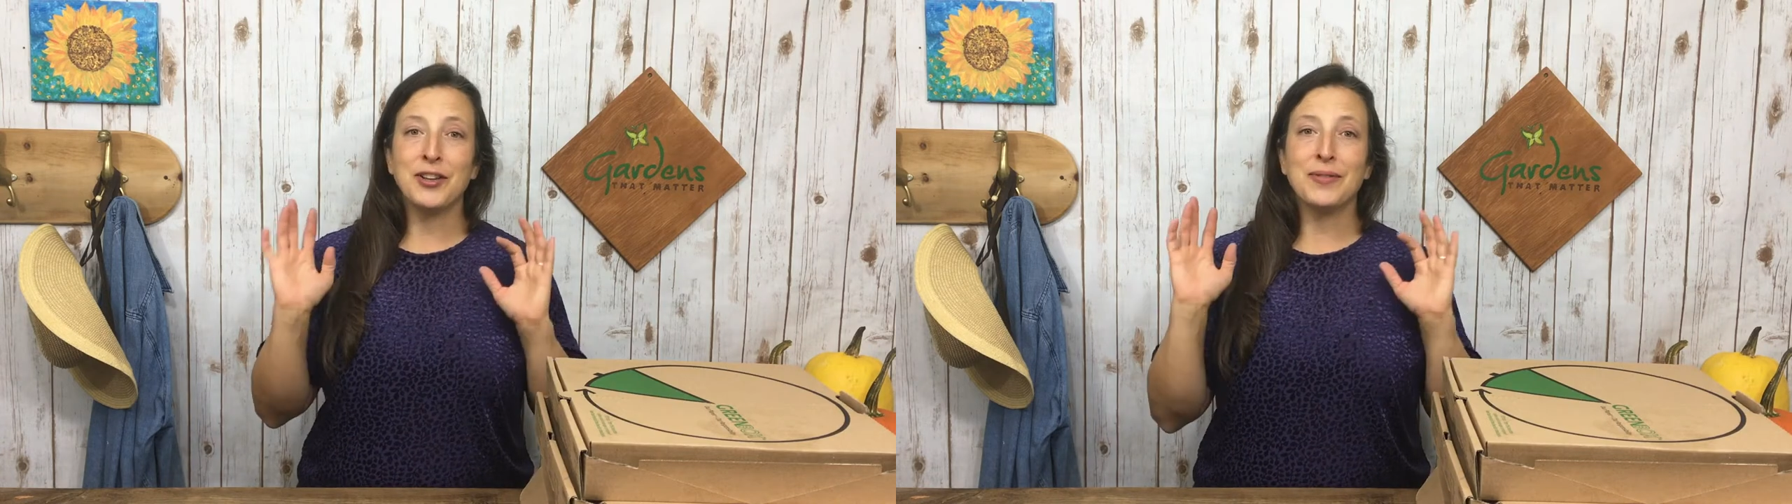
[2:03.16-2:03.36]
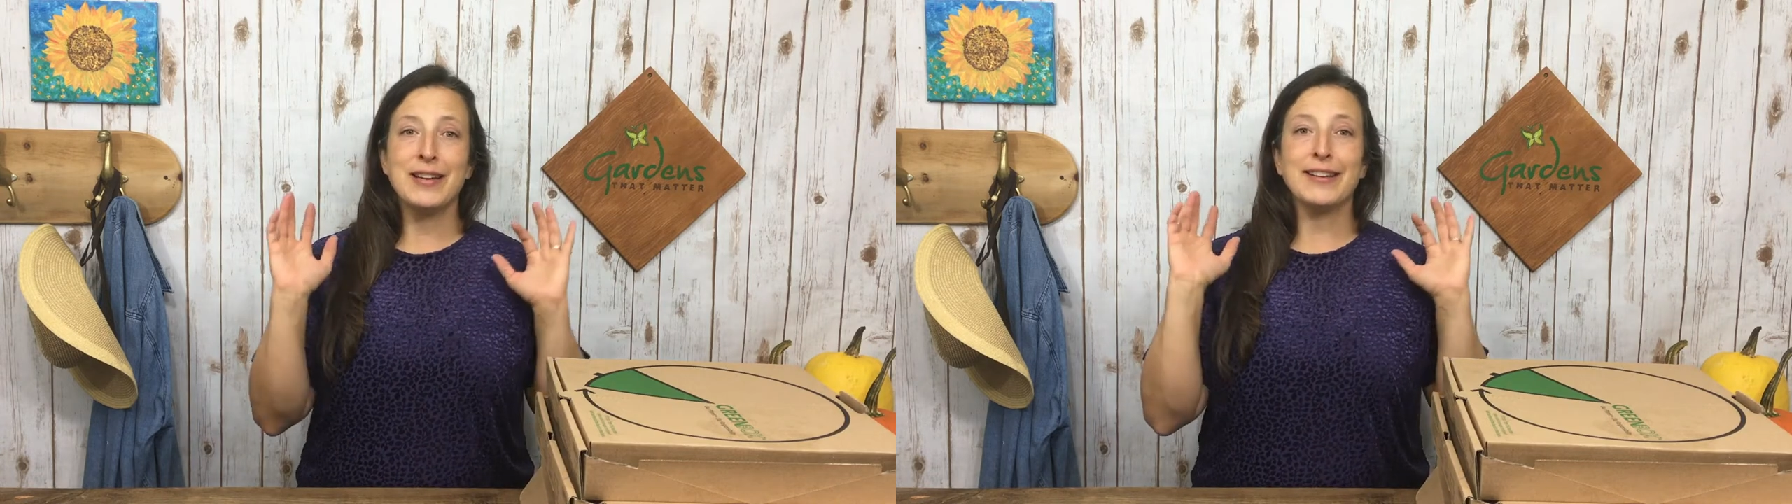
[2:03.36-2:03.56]

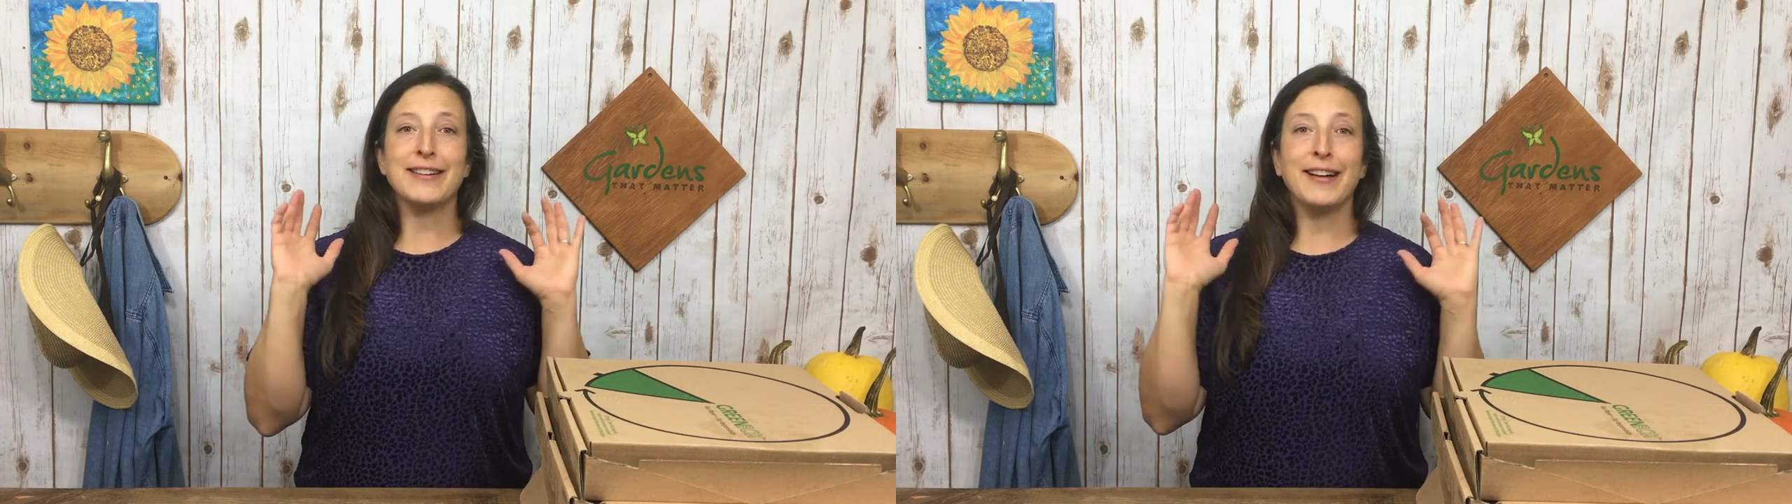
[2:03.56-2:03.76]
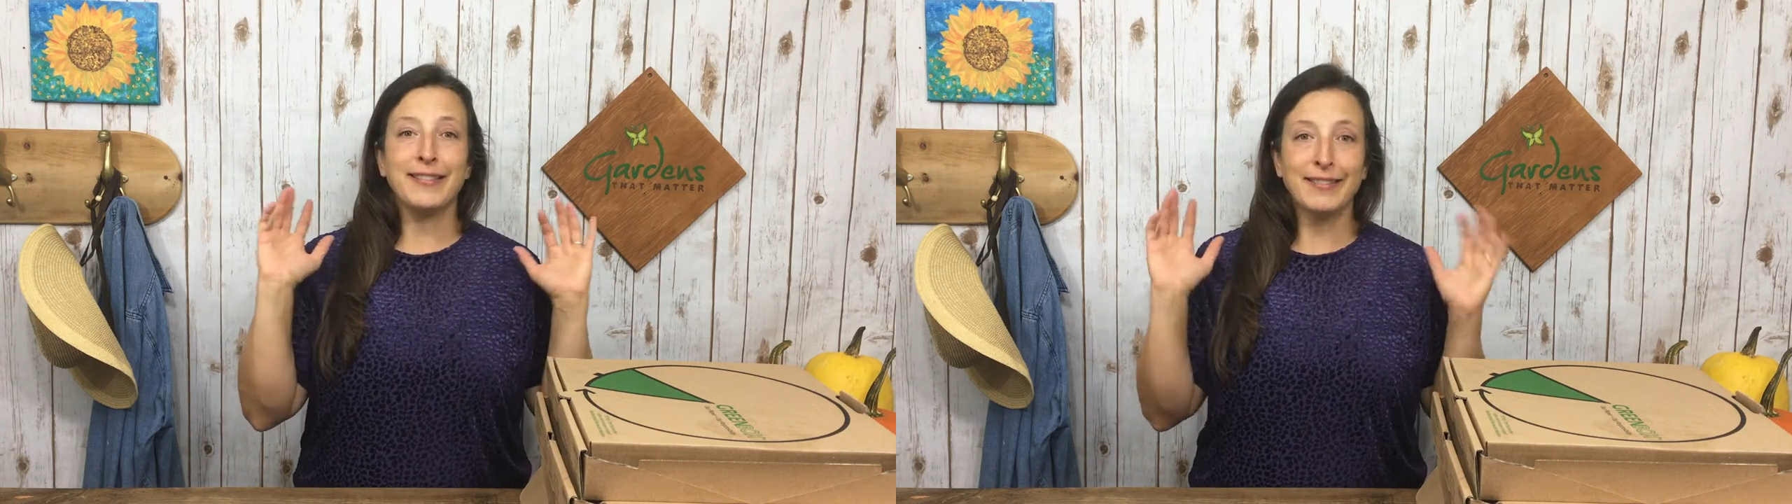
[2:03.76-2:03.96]
you'd need
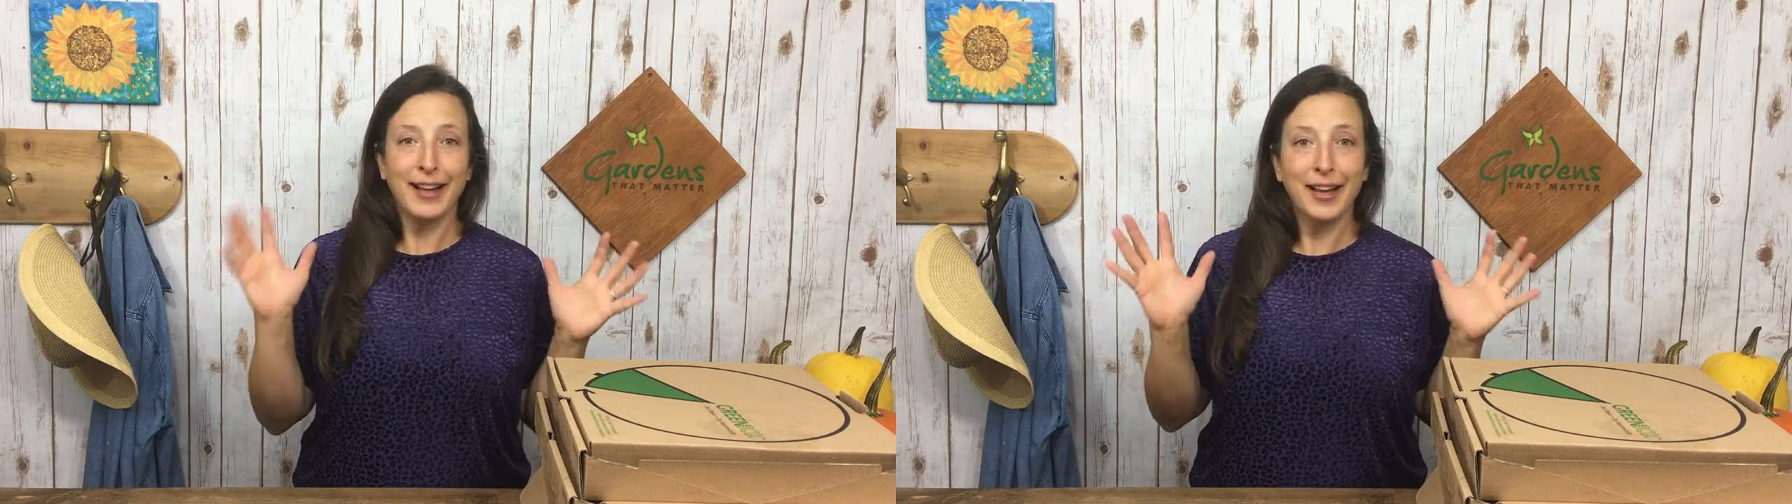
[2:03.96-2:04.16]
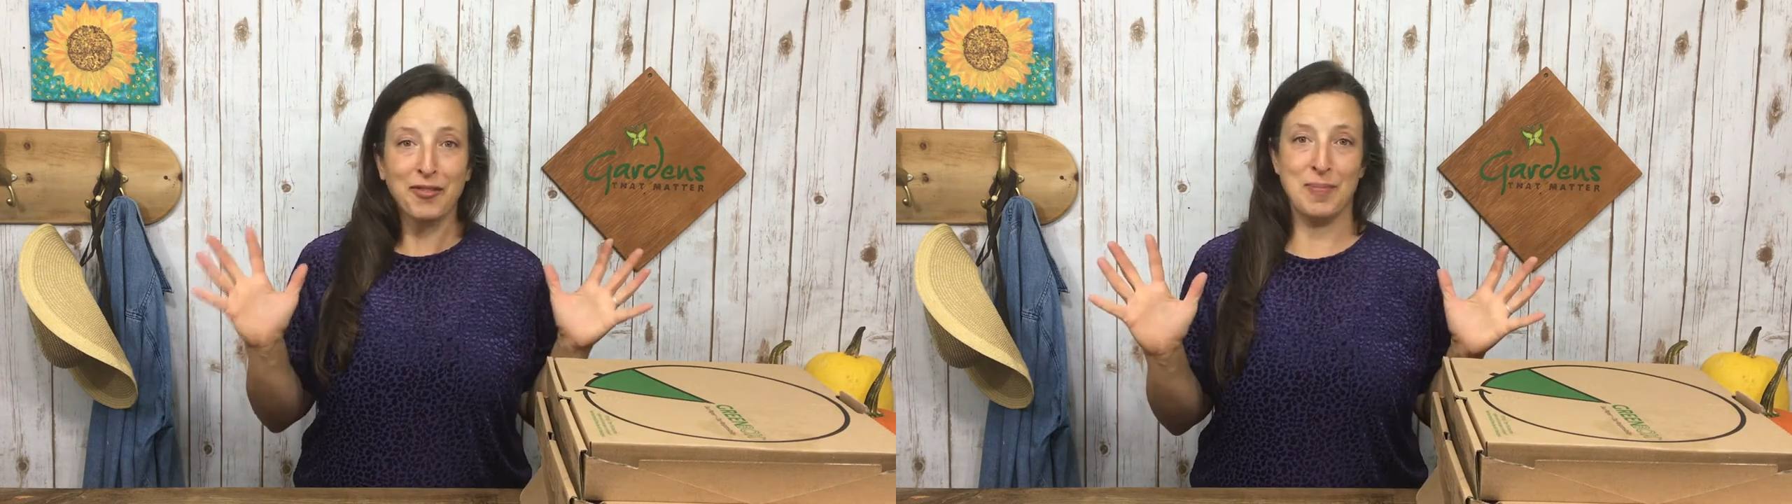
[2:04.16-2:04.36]
a
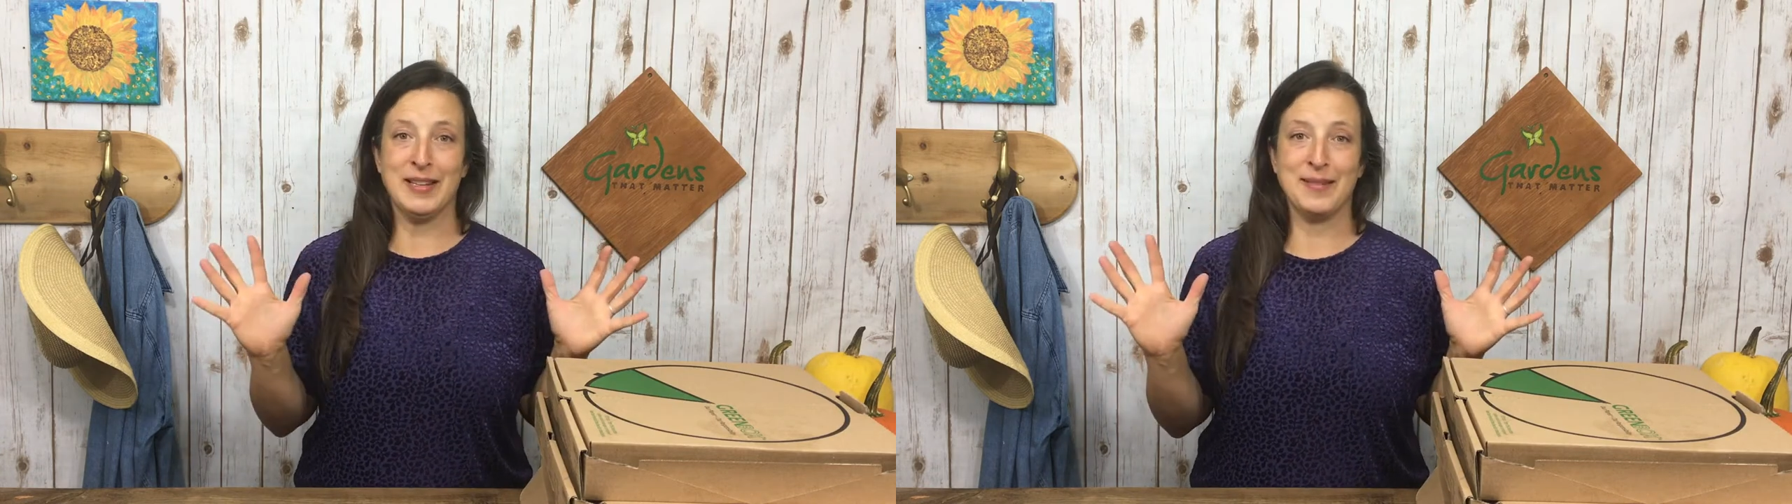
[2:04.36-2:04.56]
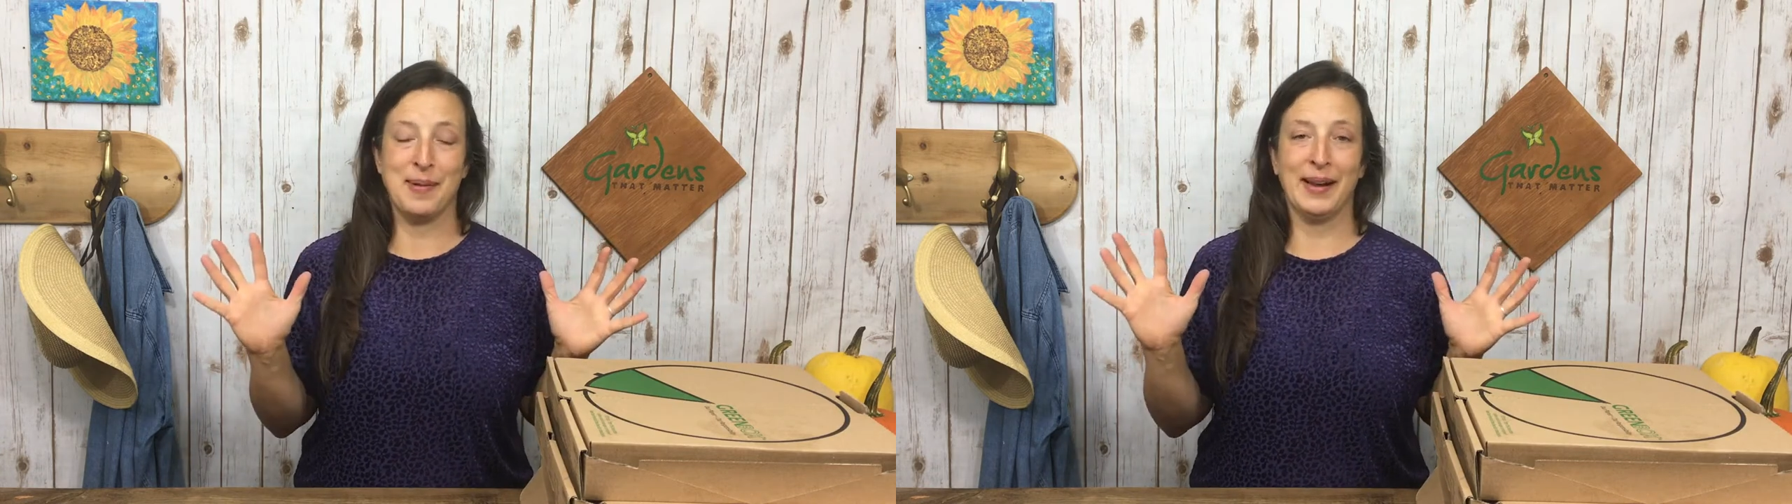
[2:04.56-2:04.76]
lot of
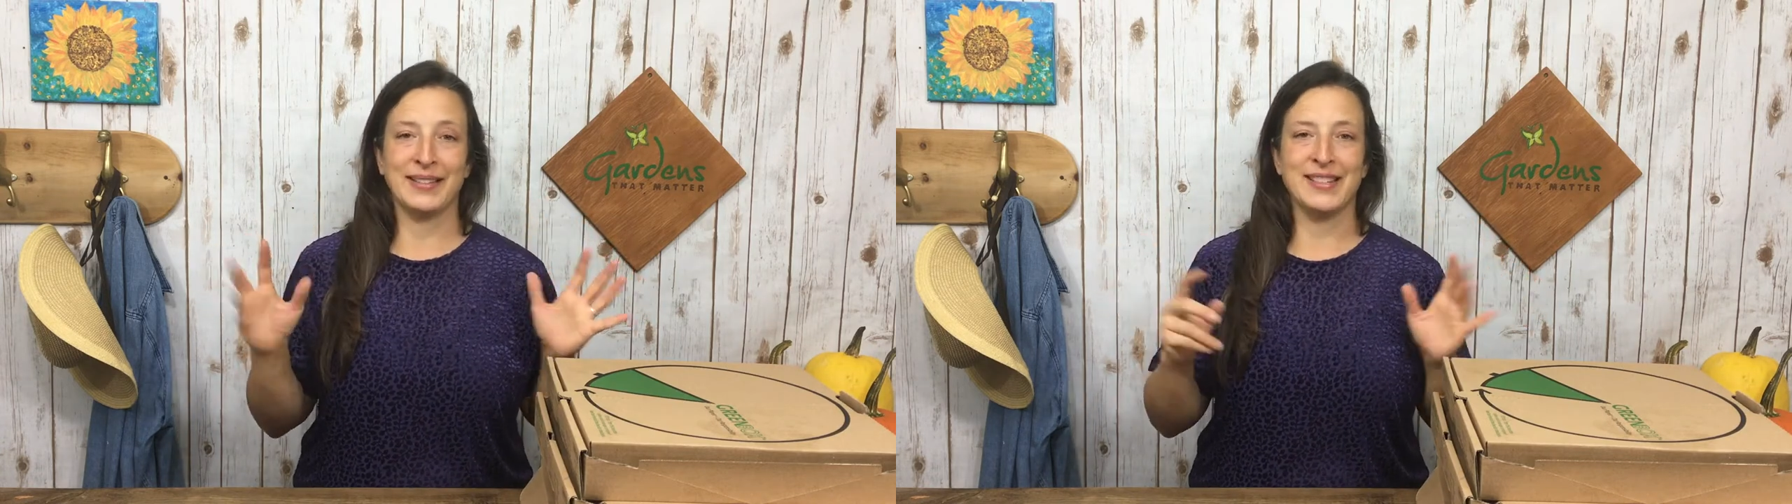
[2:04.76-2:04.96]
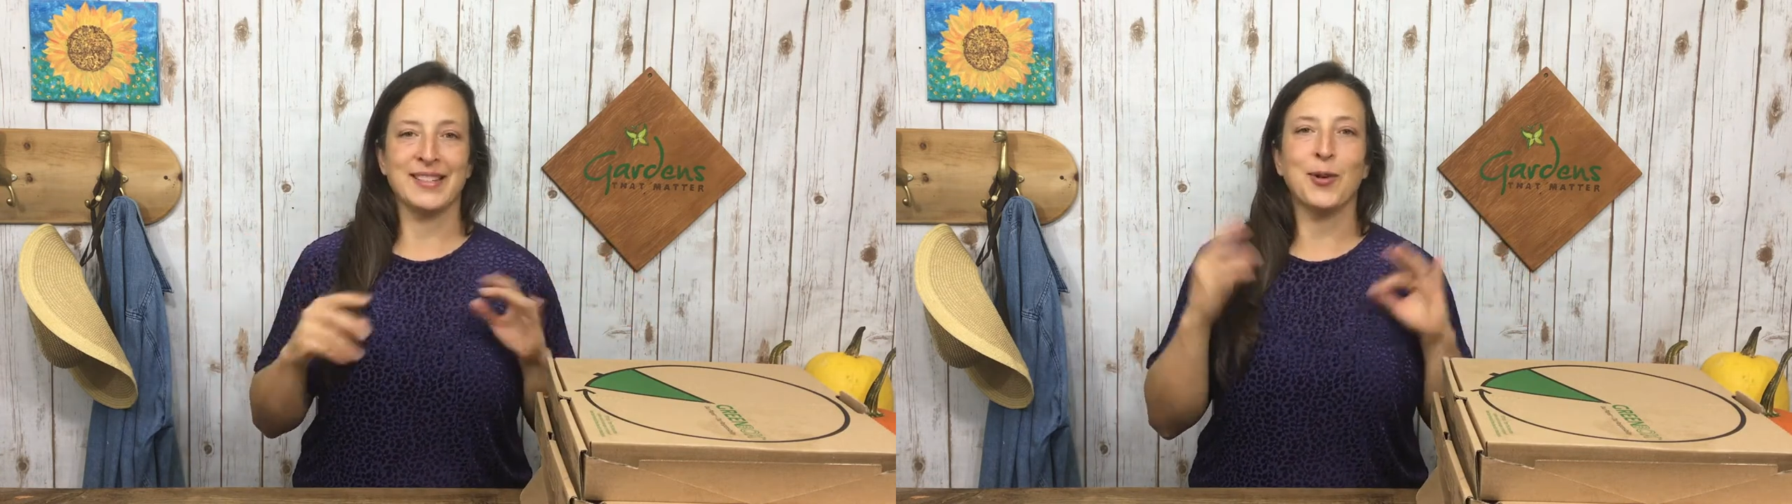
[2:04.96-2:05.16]
pizza boxes,